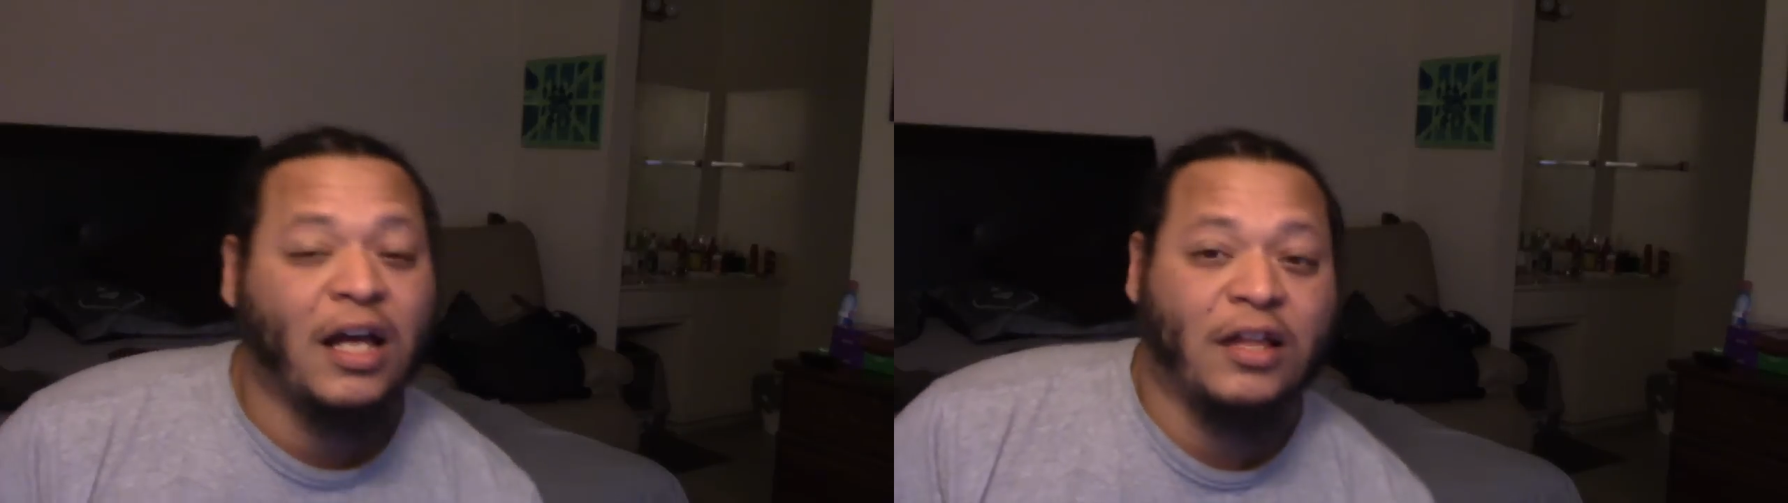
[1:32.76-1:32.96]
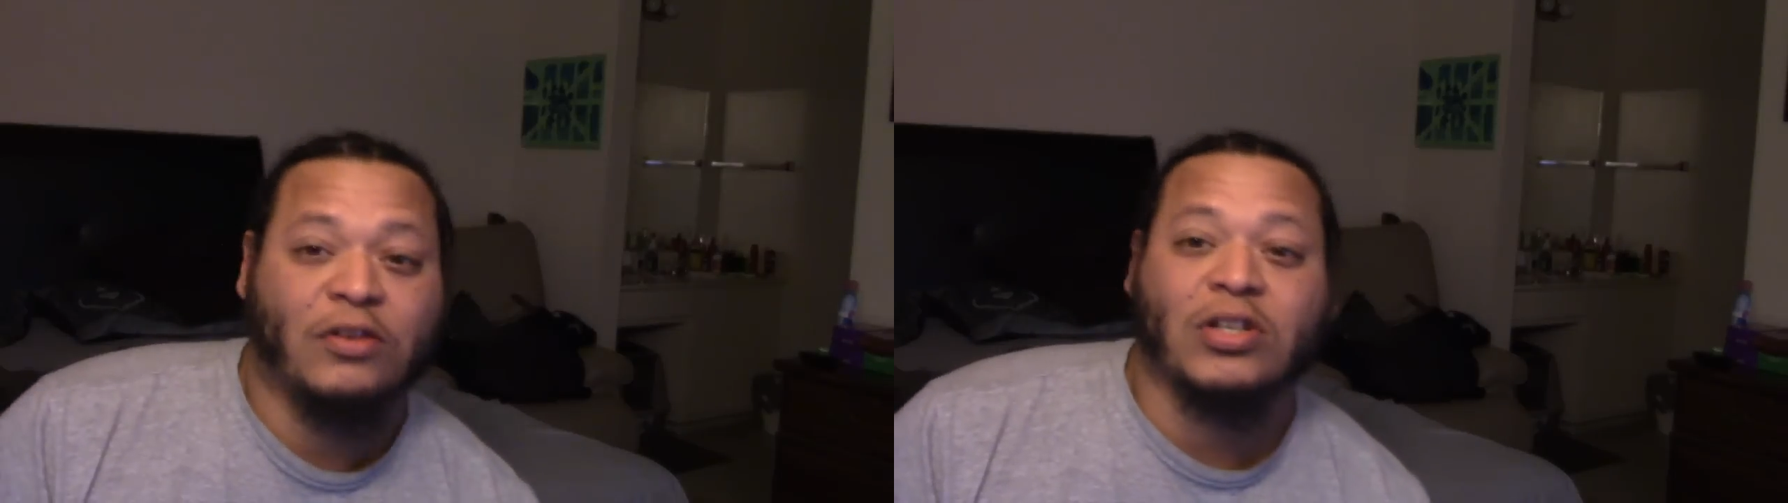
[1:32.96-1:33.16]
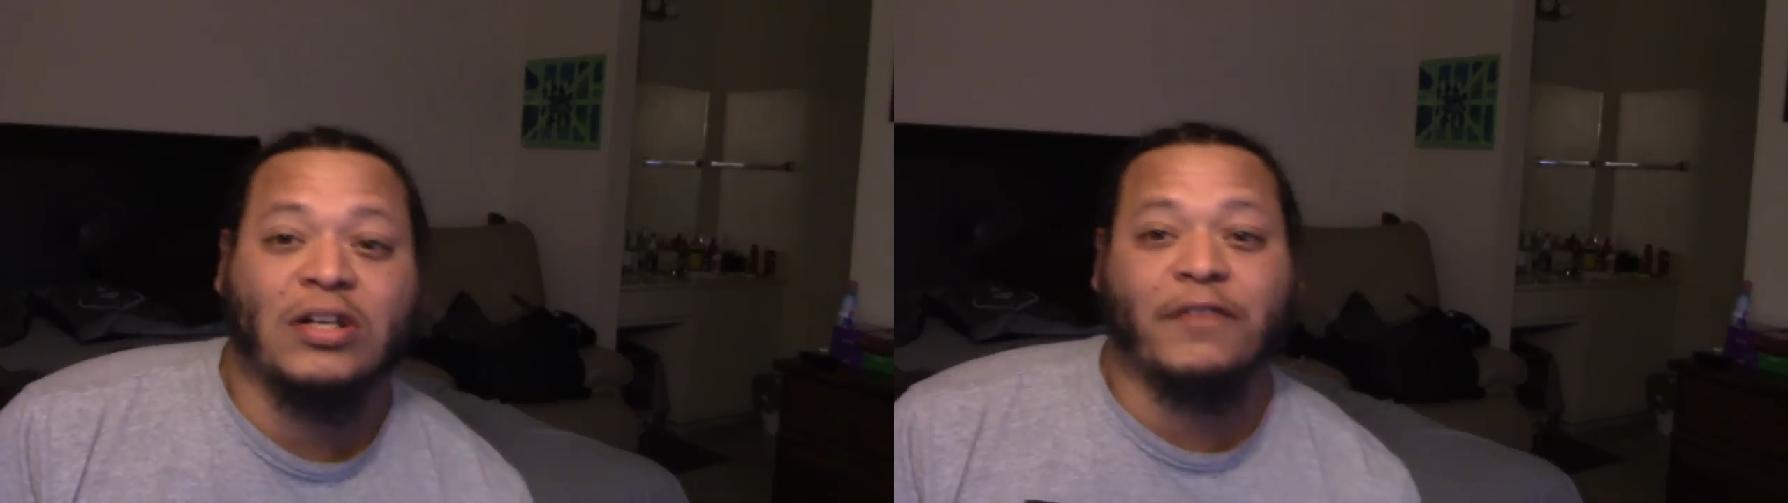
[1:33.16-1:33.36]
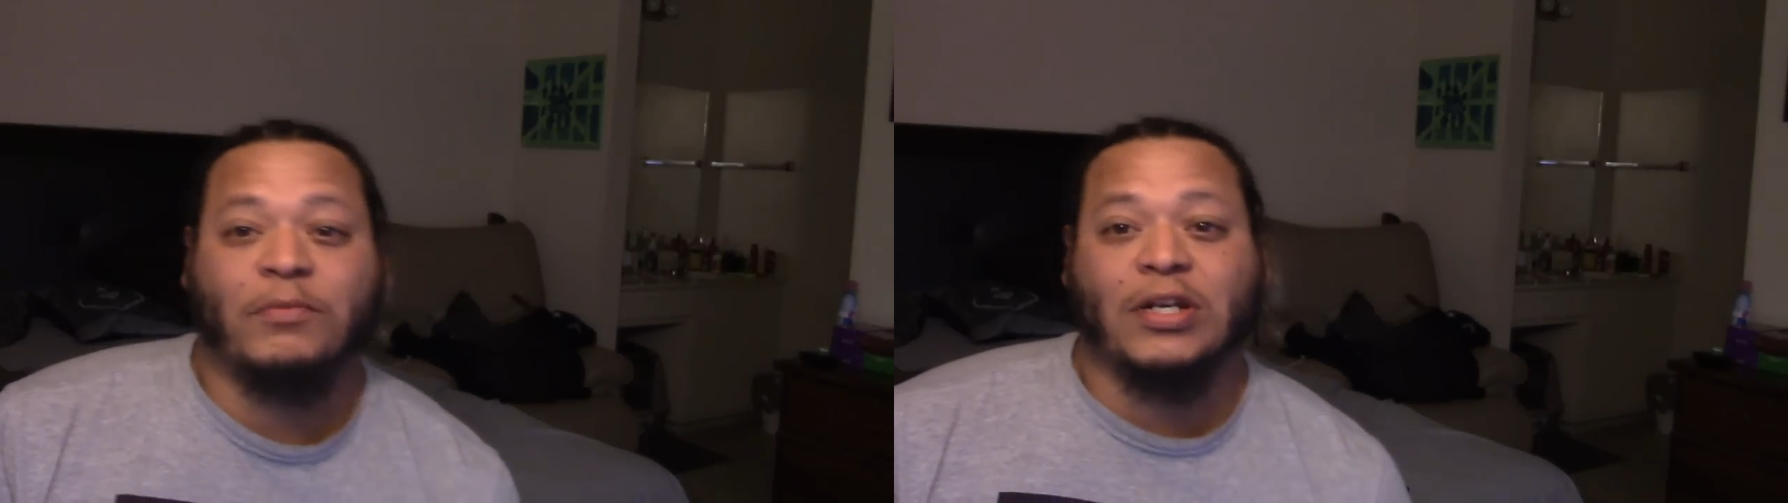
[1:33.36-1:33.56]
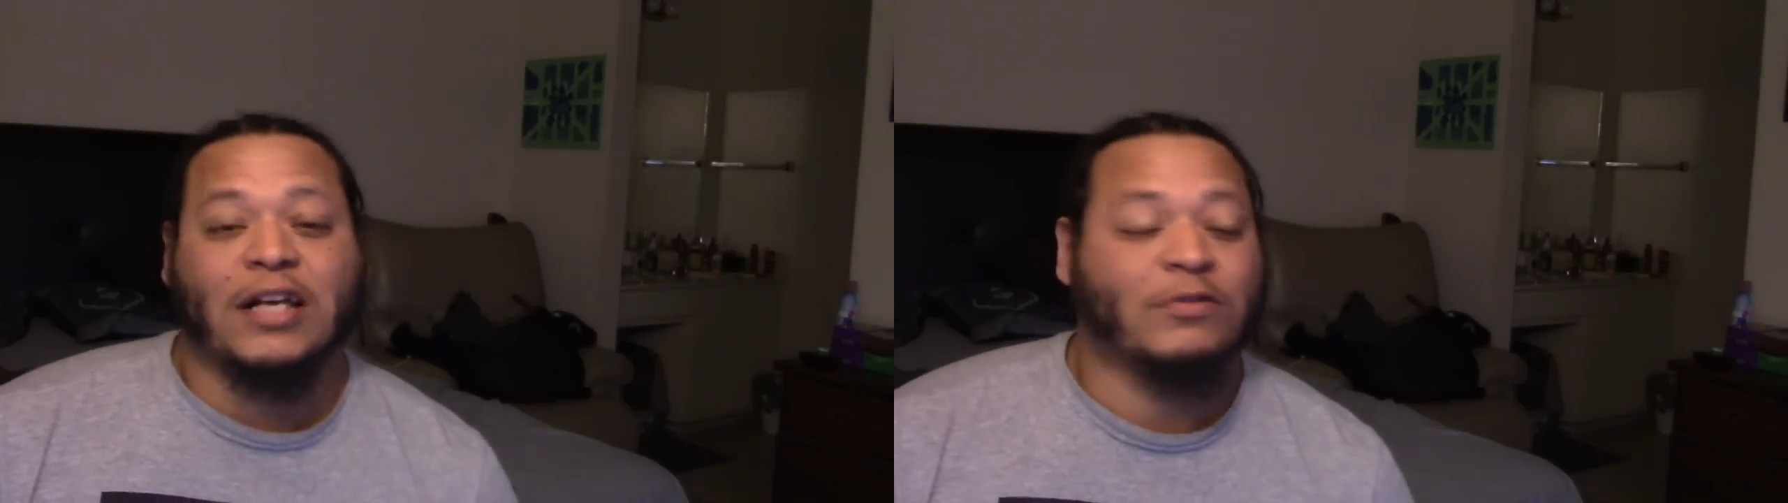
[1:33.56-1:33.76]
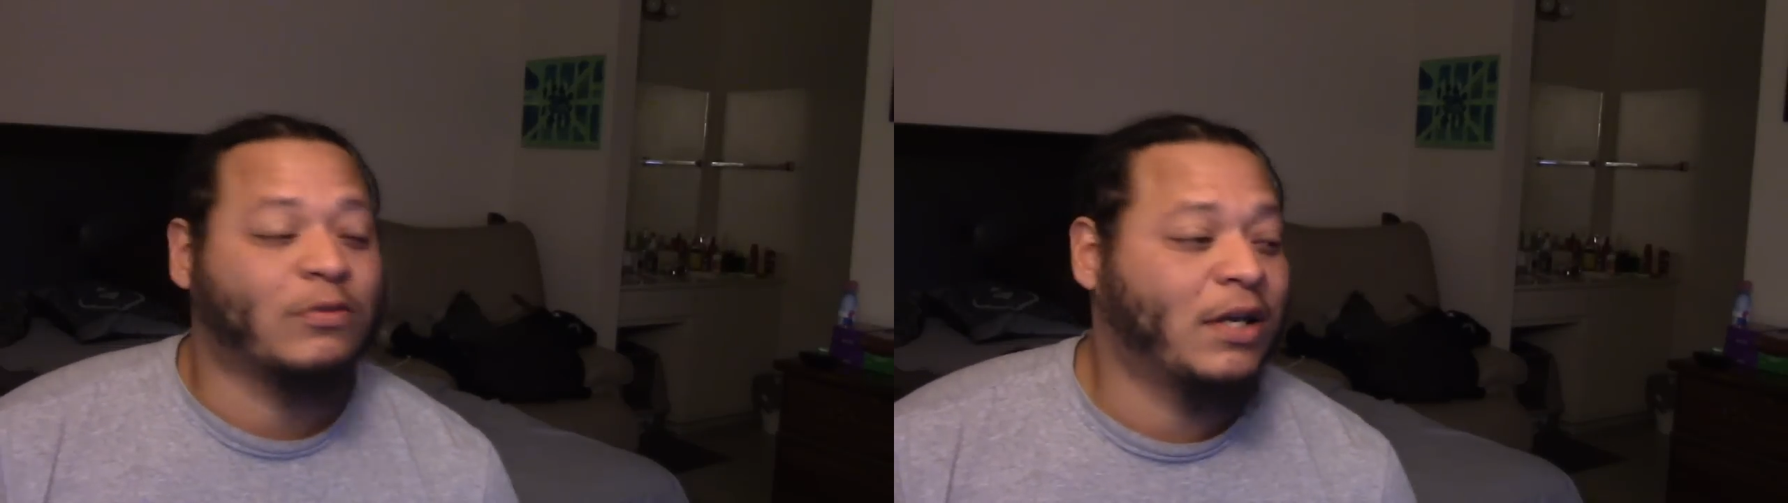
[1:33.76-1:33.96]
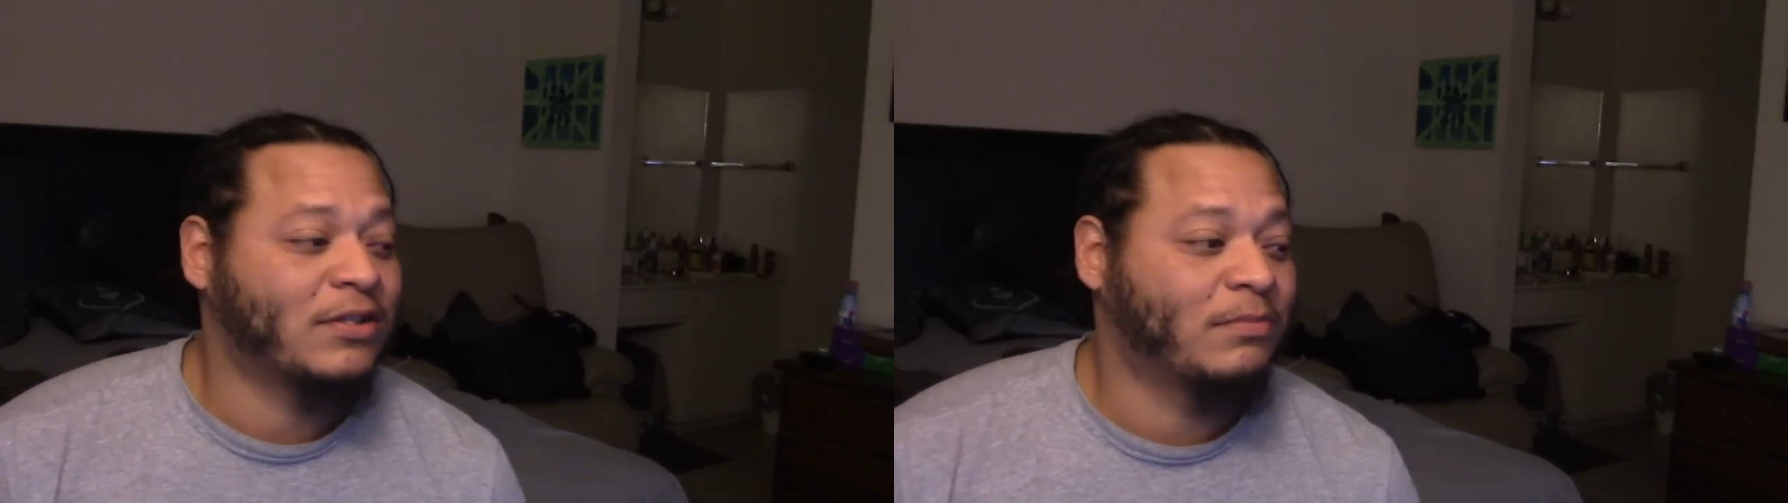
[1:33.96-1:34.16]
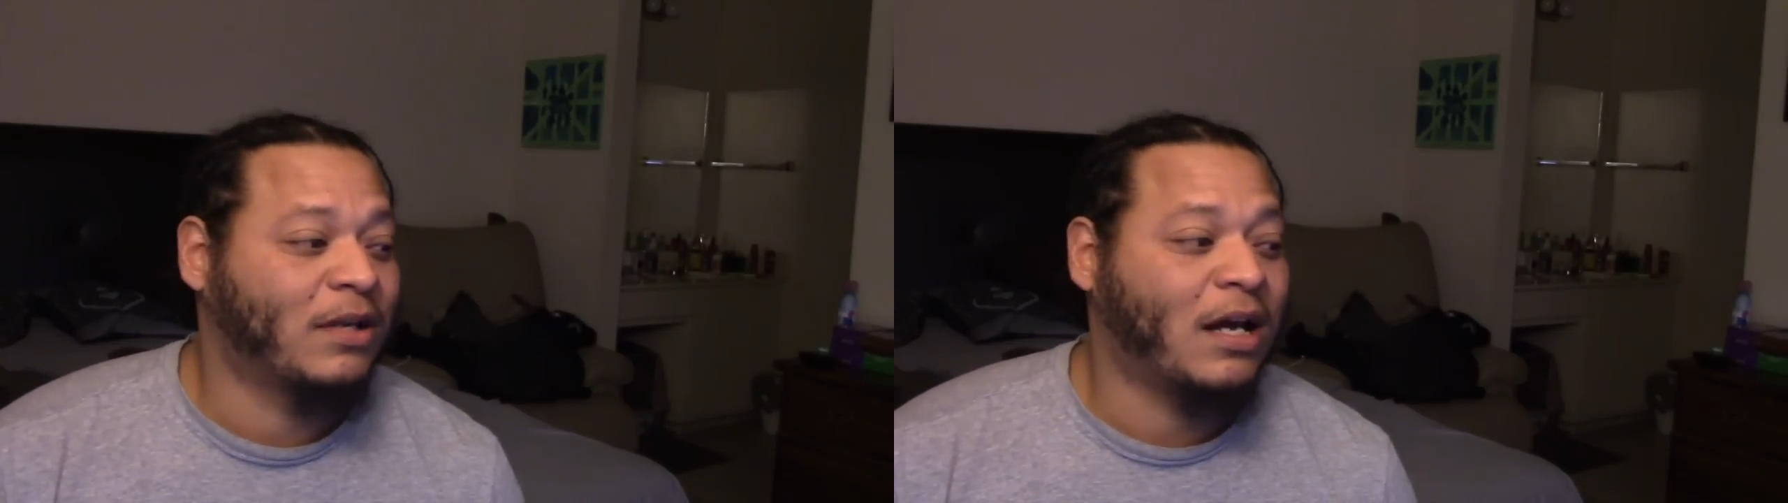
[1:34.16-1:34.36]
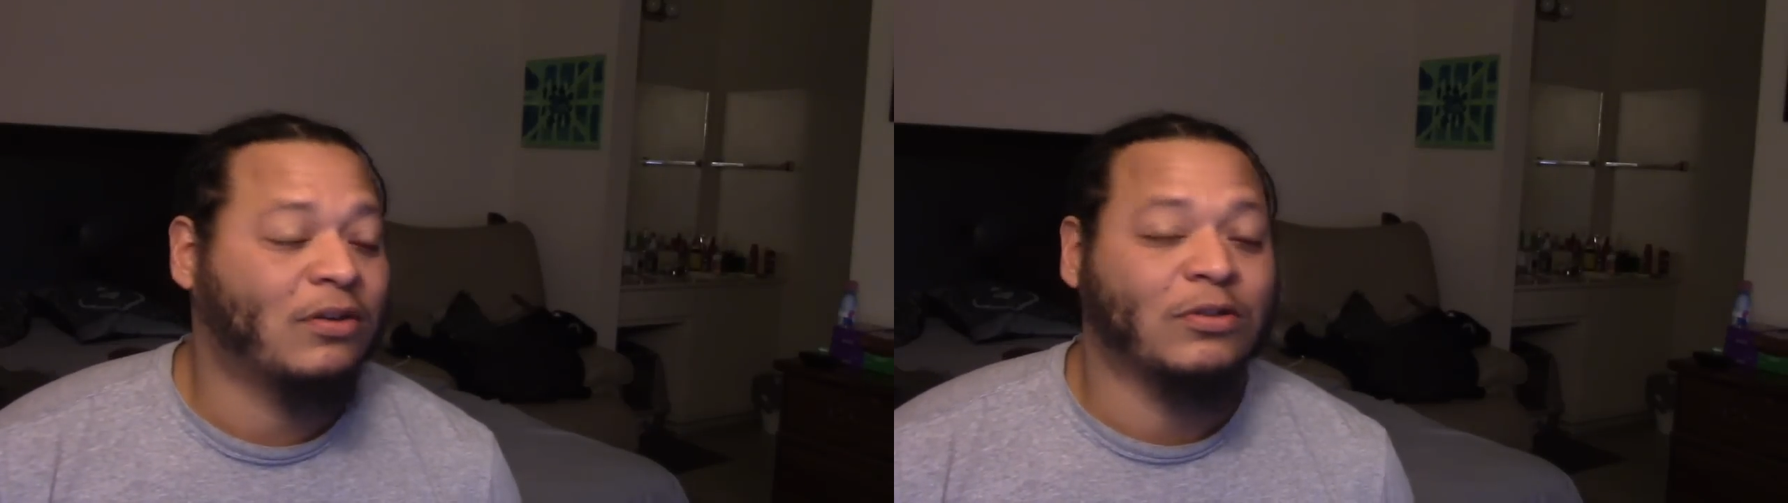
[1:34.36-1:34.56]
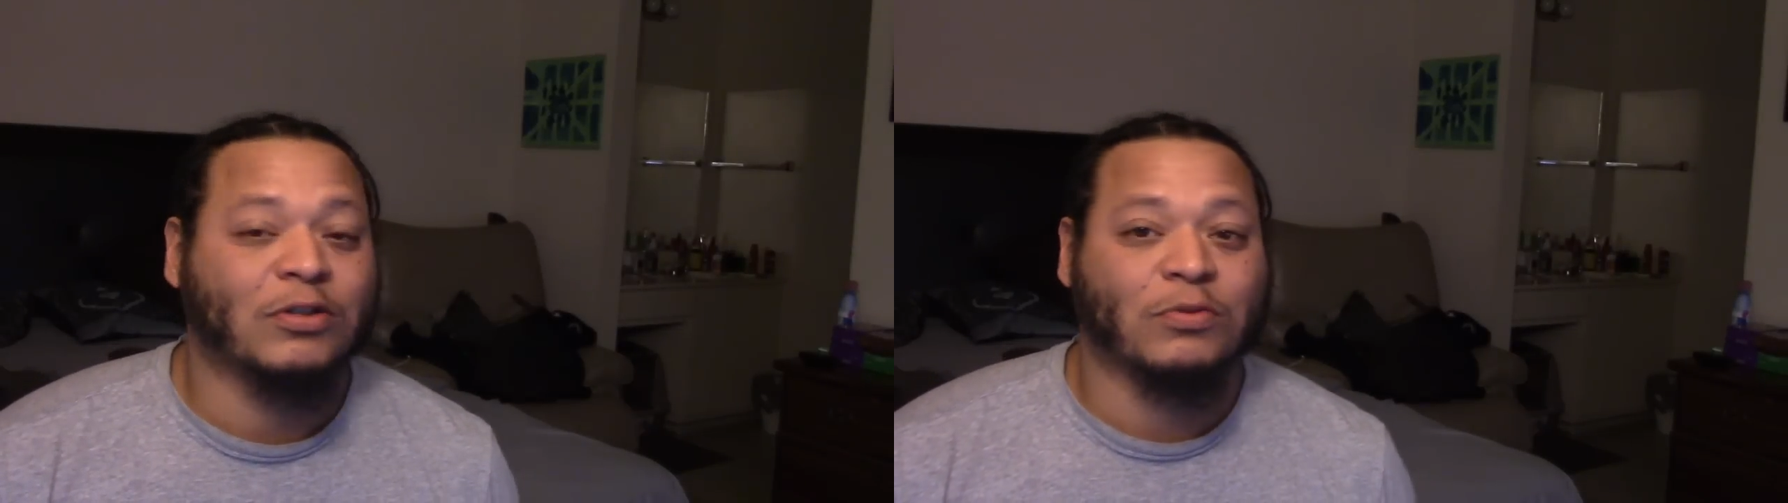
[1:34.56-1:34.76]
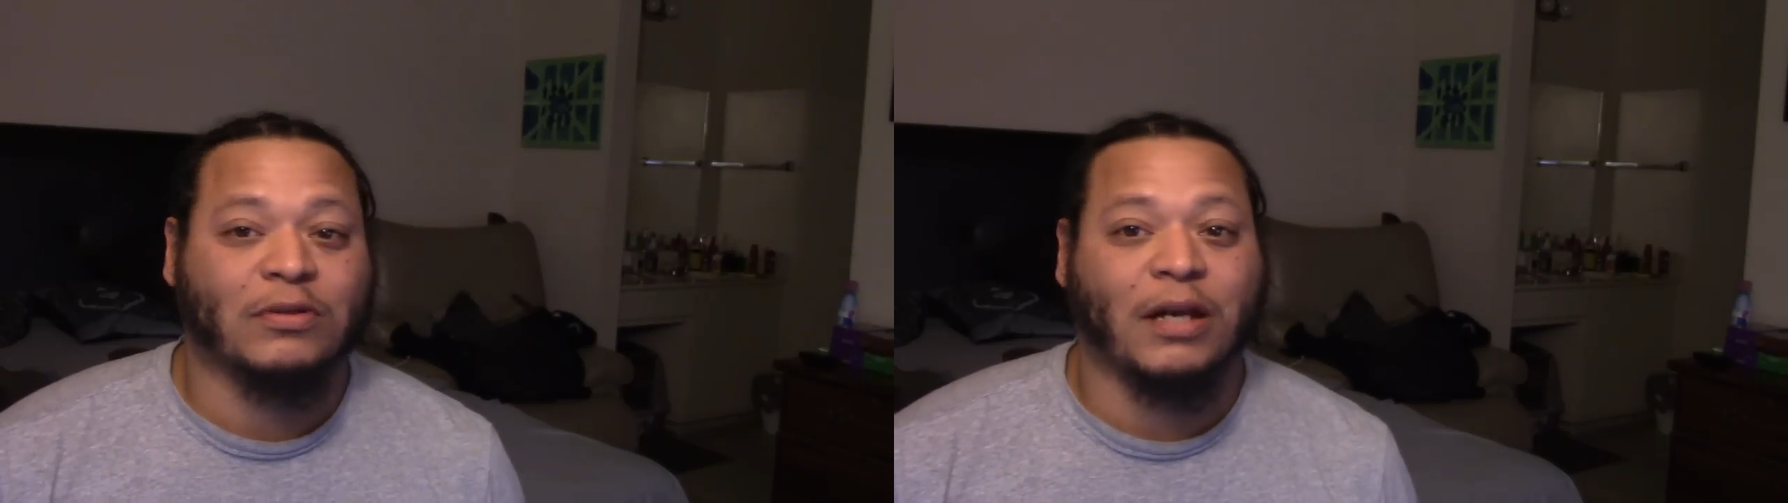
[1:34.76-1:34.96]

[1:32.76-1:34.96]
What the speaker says: There's a lot of them you guys requested, but I don't know which one.